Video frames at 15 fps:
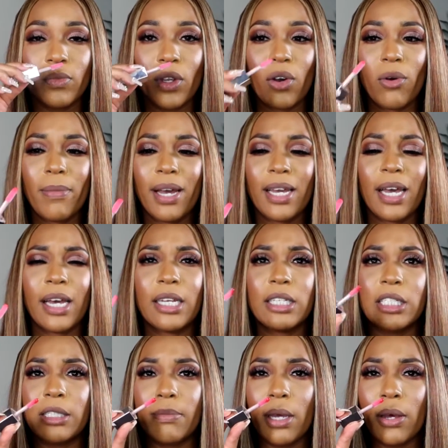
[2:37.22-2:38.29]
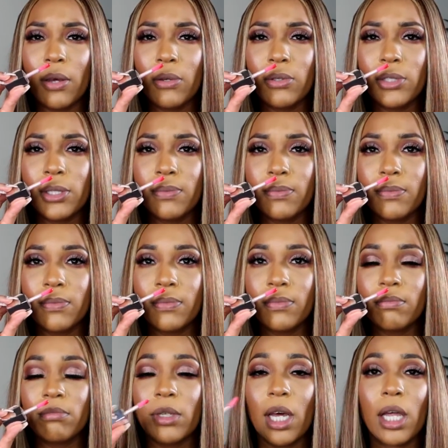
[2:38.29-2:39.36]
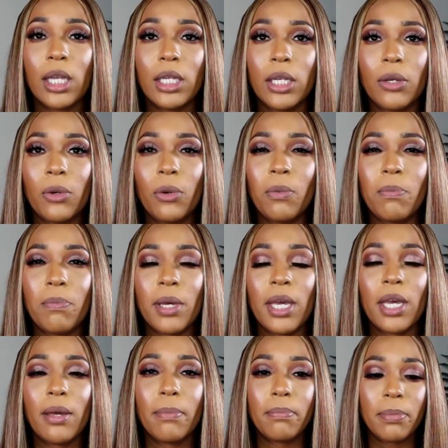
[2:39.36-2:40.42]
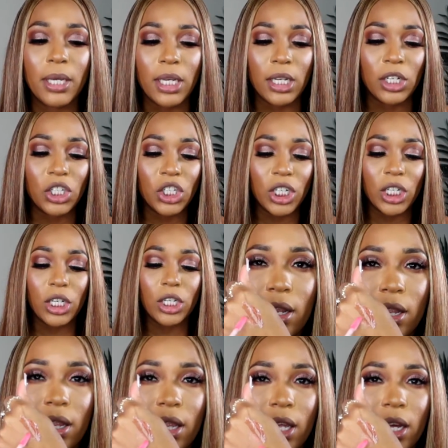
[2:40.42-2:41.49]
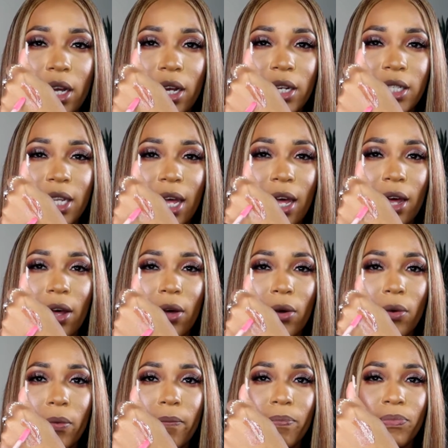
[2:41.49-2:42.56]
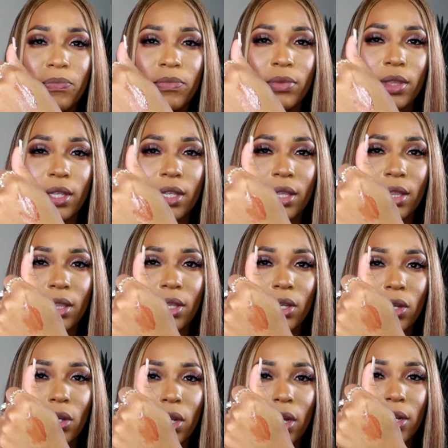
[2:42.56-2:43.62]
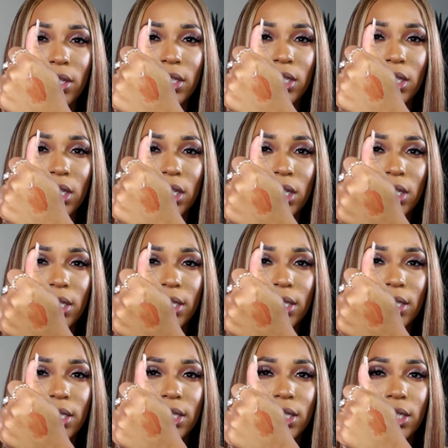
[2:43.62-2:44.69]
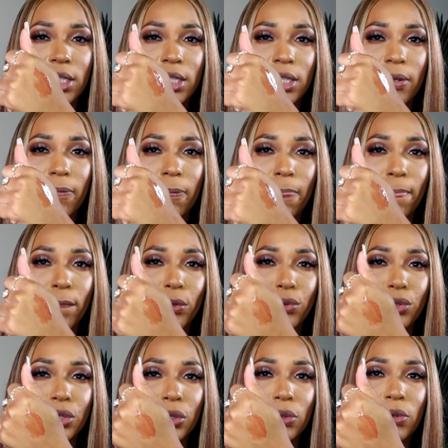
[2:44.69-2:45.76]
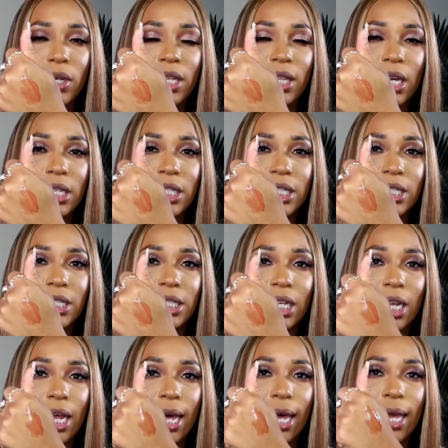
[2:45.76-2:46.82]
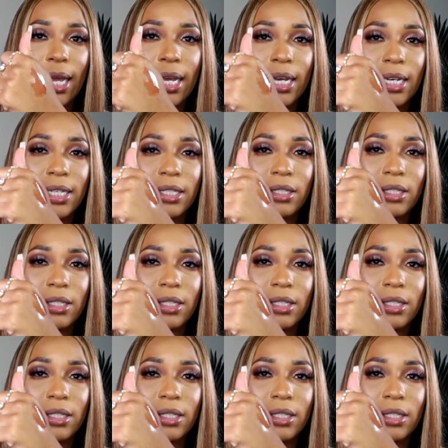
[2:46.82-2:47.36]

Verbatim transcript: Oh my god, it smells a little bit peachy. There's how the gloss looks. You do get a slight